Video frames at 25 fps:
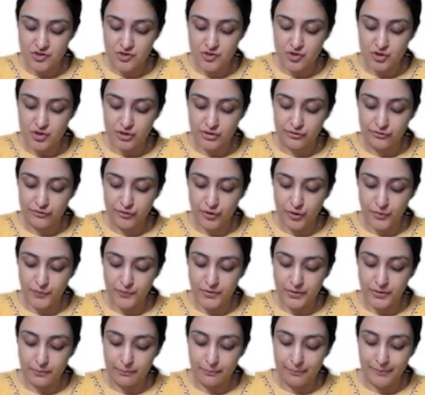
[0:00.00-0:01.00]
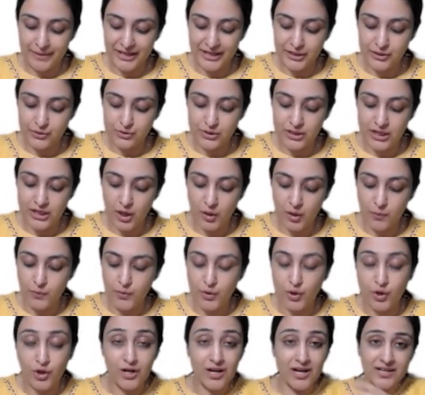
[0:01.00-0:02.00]
is going to form the medulla
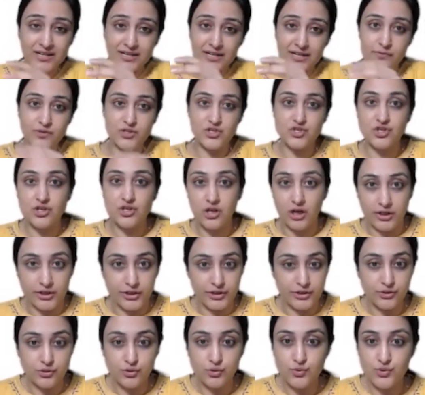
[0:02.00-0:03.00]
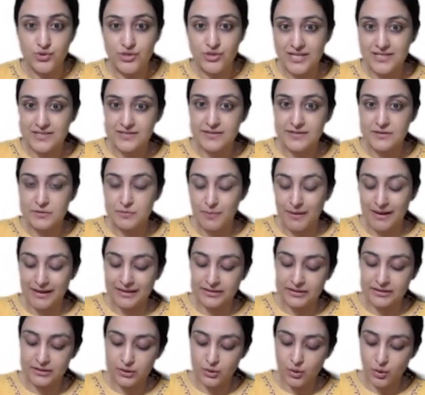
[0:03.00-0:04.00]
oblongata, which continues as the
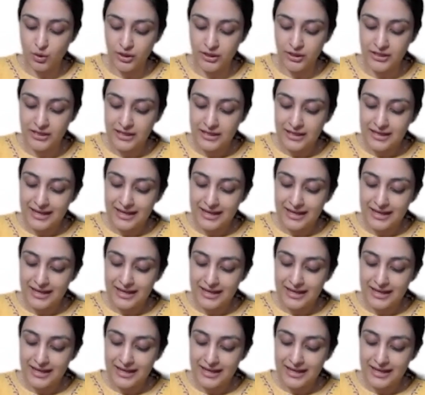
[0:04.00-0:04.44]
spinal cord.